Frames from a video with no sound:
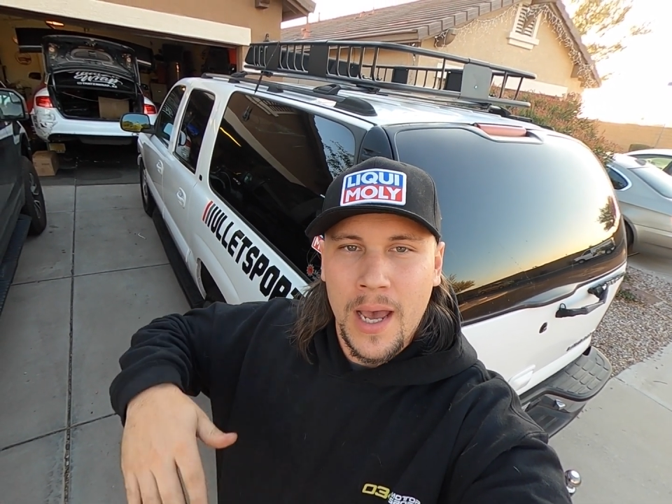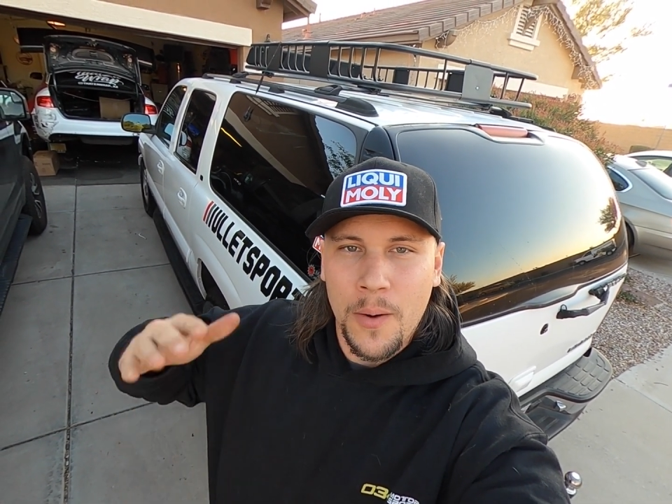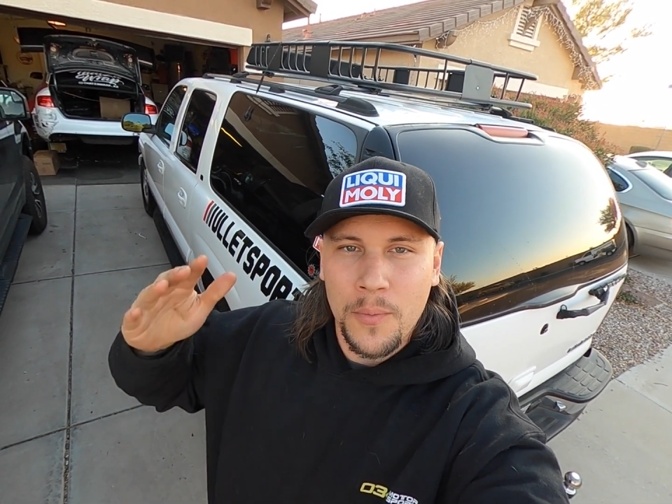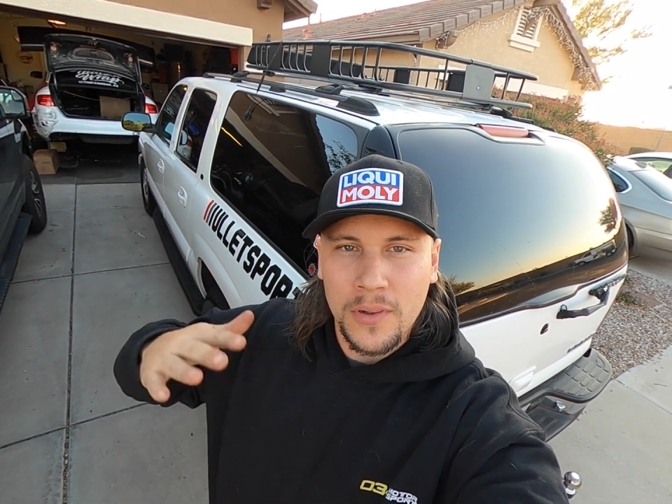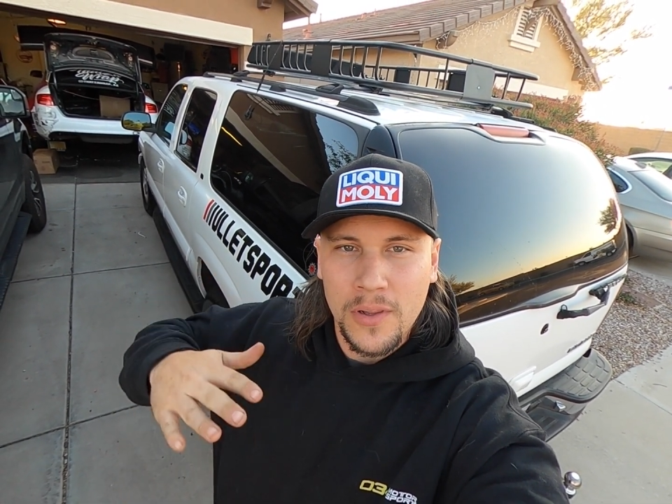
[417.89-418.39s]

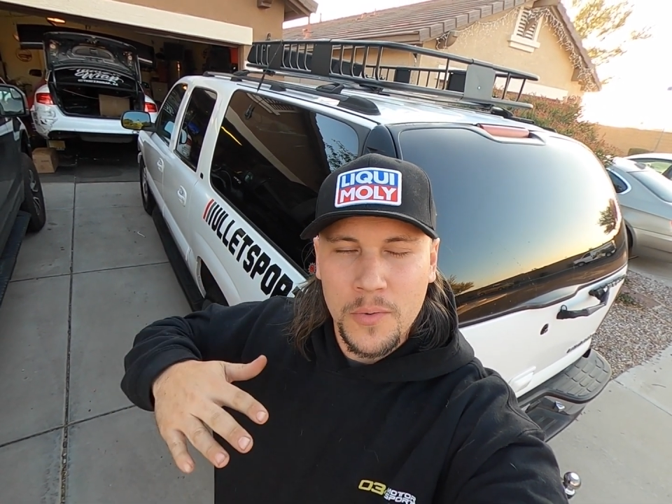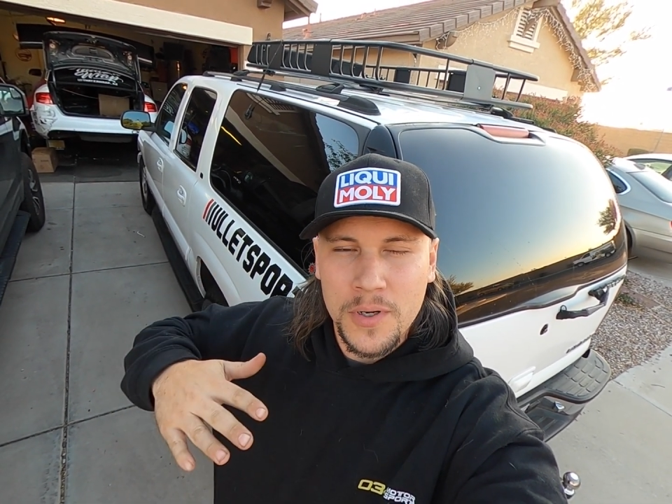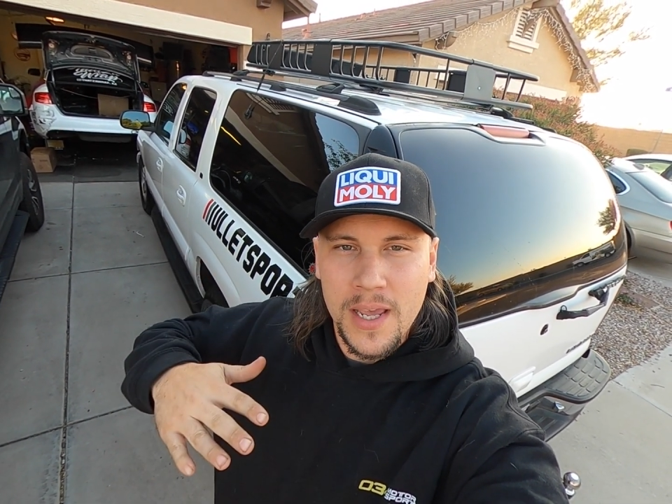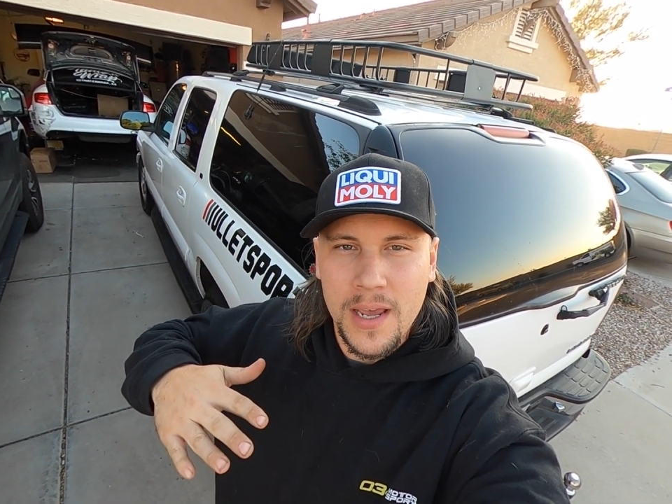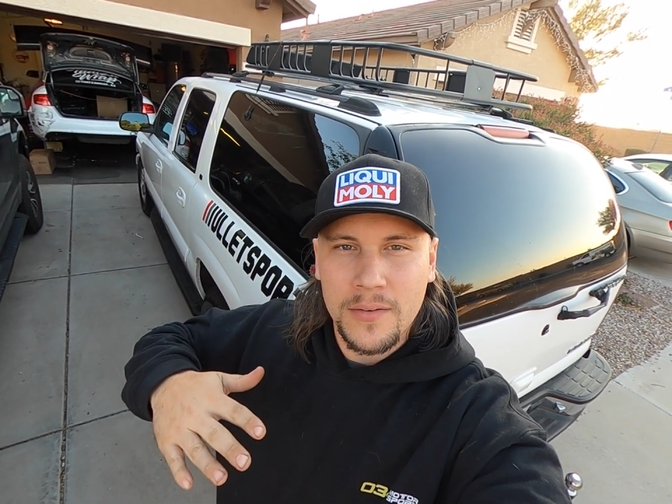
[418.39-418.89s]
I want to
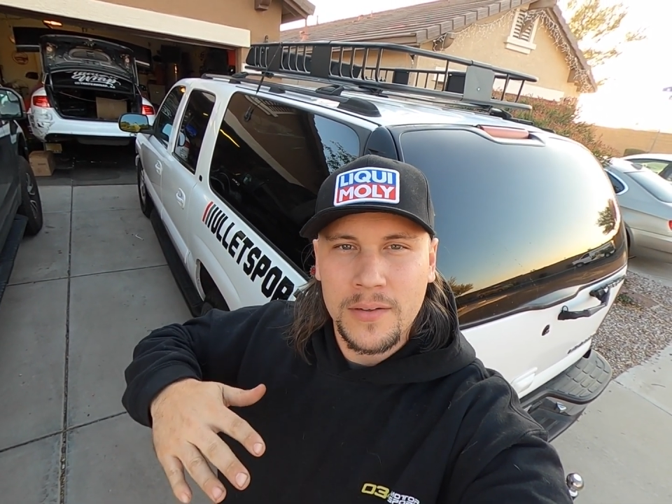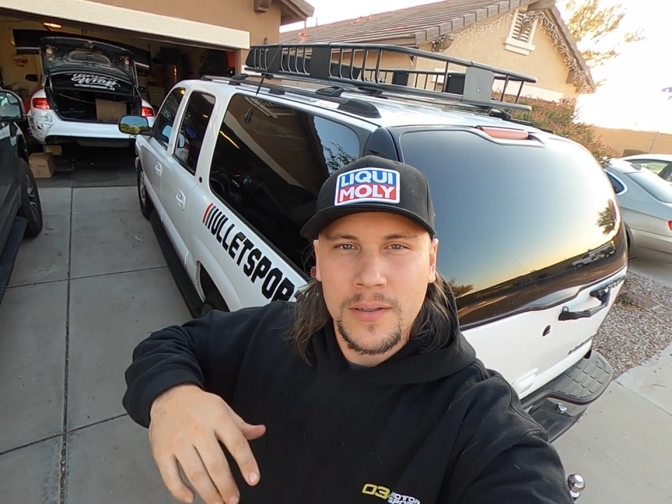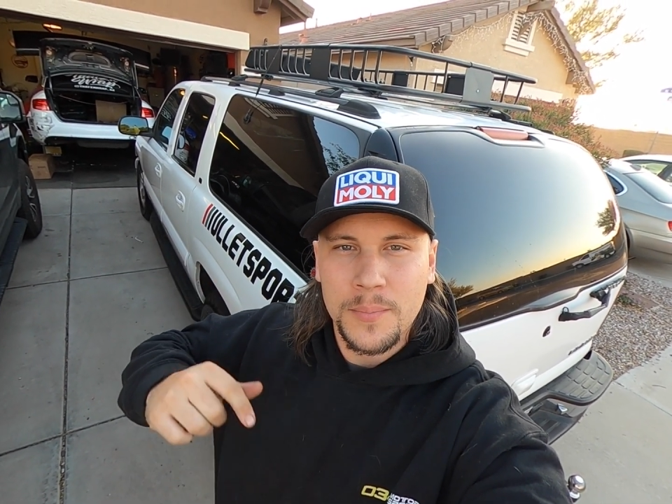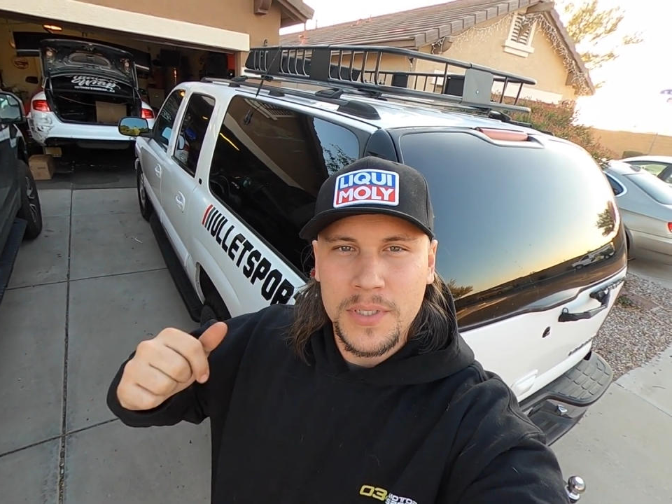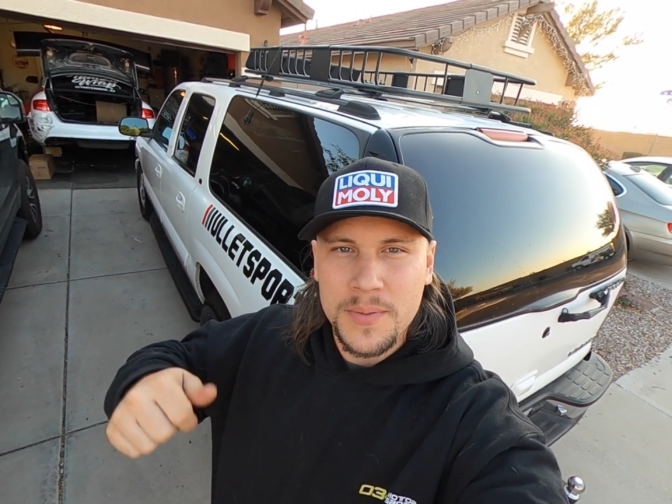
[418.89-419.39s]
lower down,
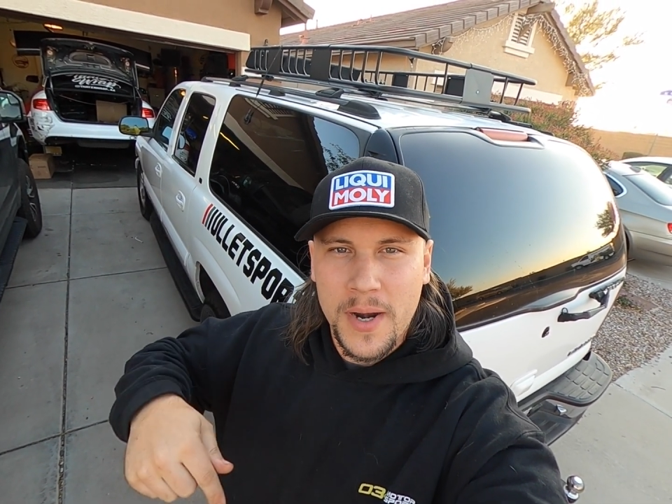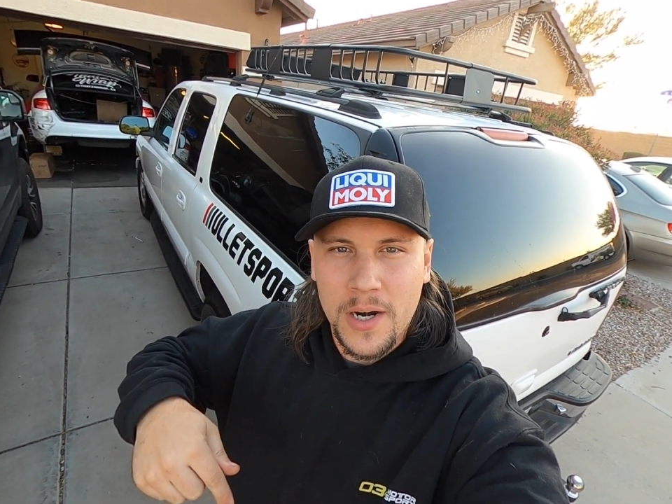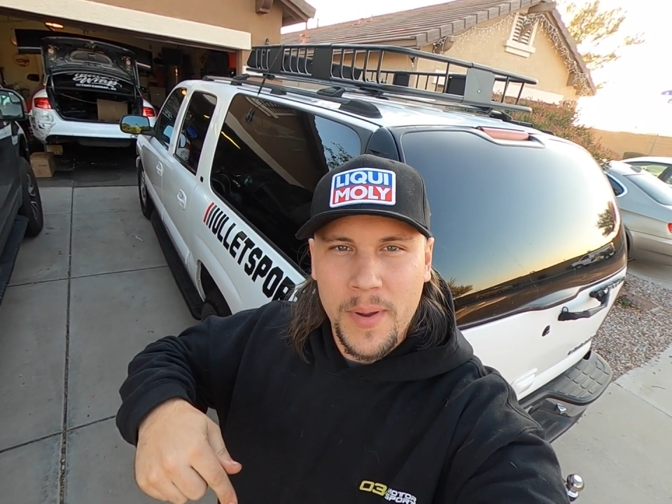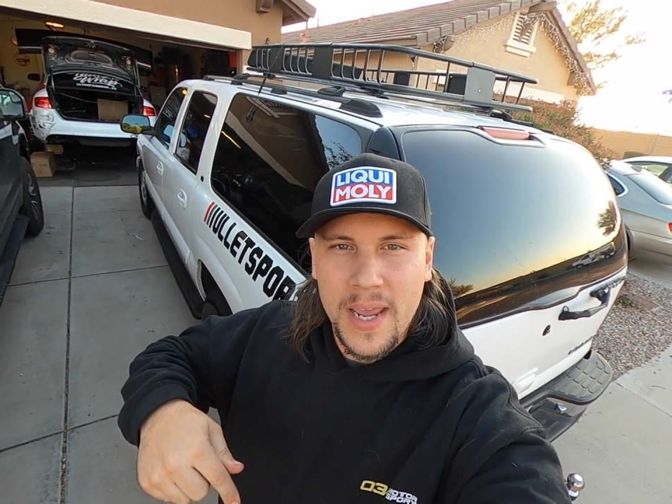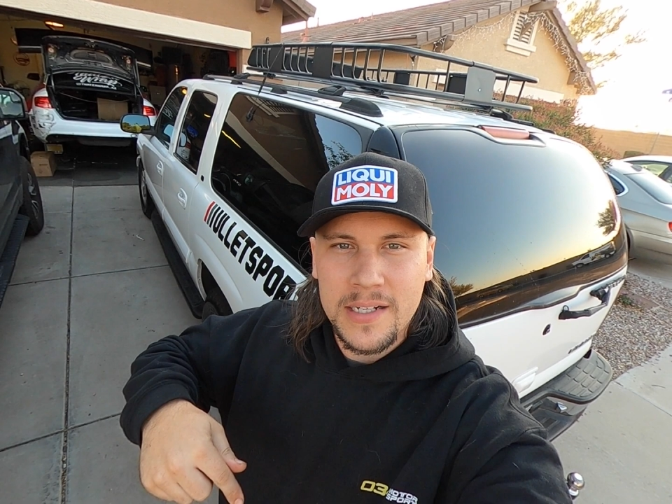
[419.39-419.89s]
put some
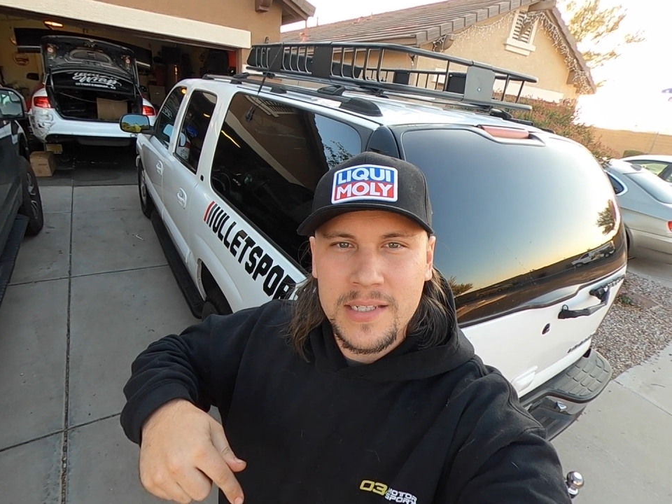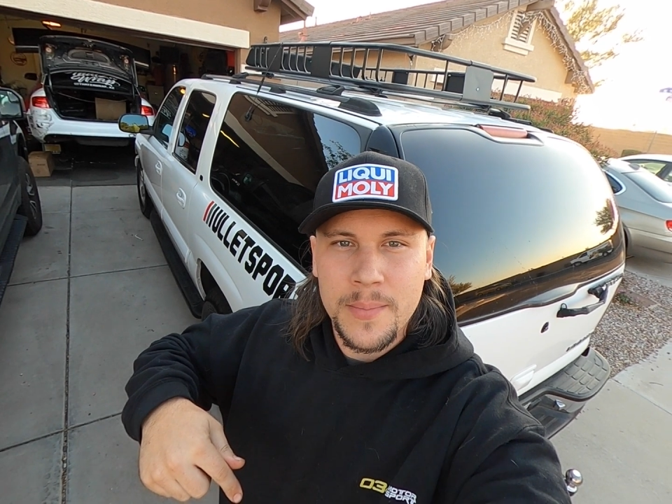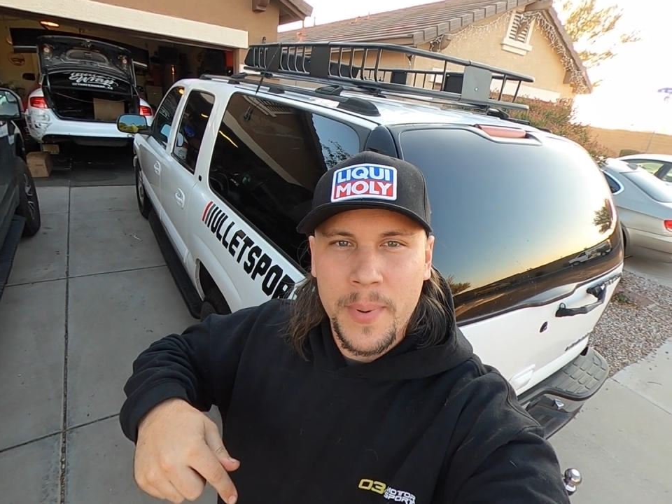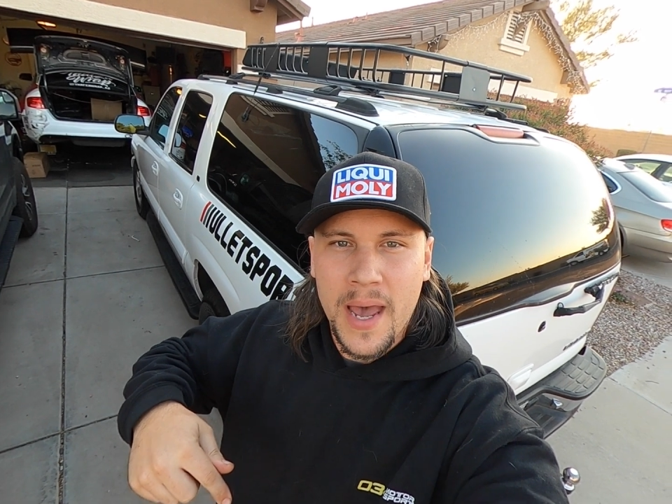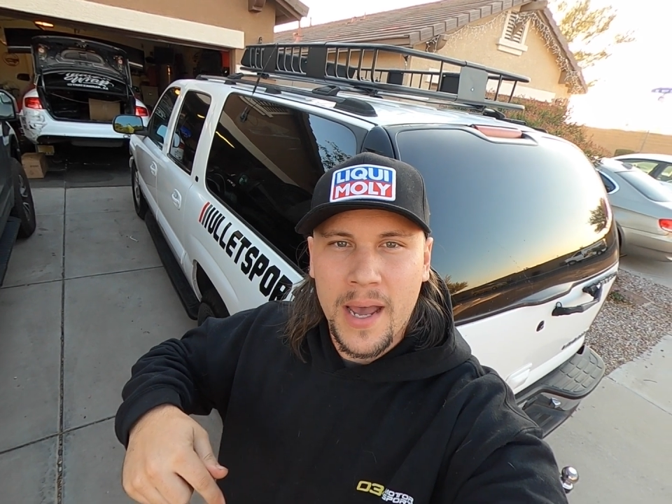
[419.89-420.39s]
airbags in
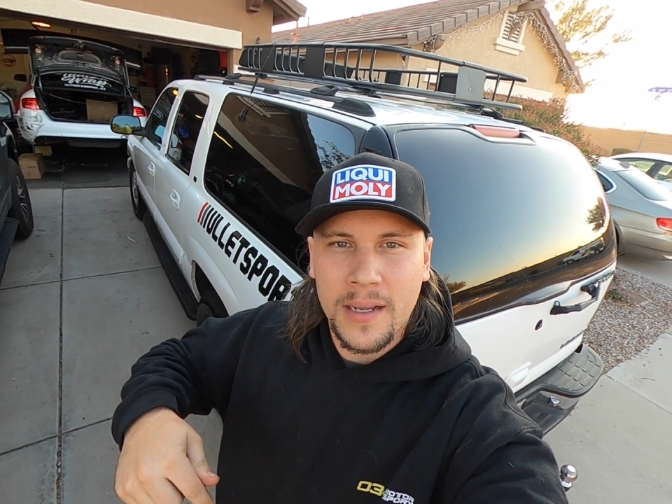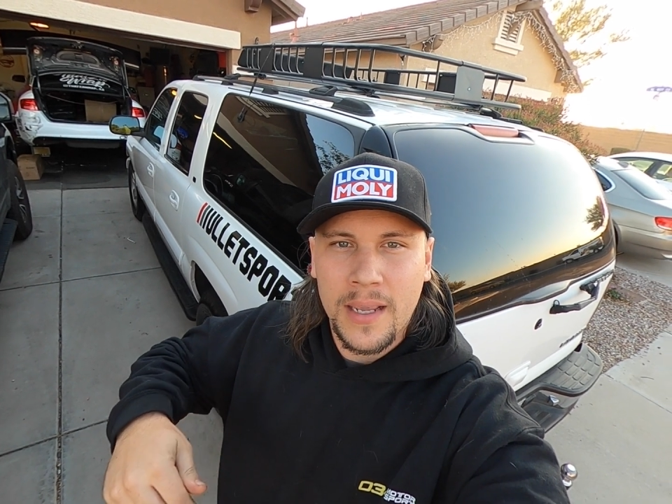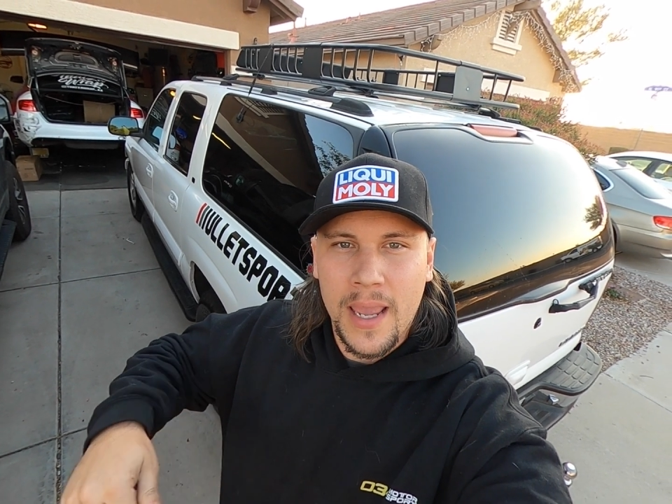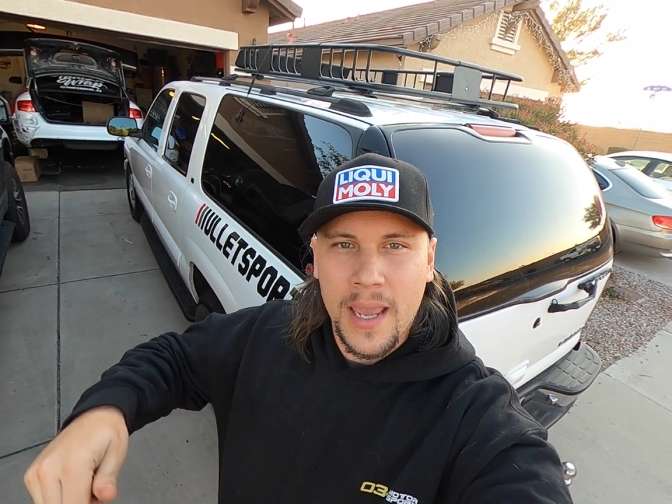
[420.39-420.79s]
the back,